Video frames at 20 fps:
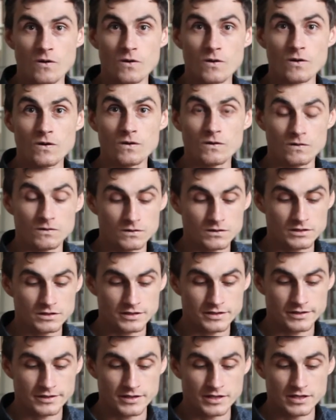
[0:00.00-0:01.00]
or
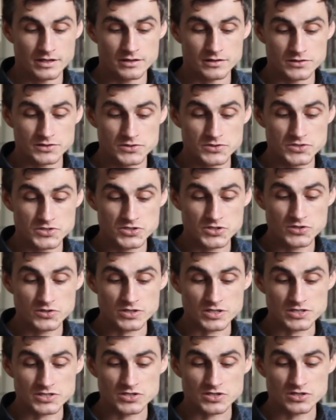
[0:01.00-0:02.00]
to
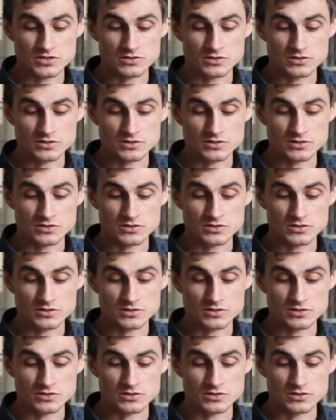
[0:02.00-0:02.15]
students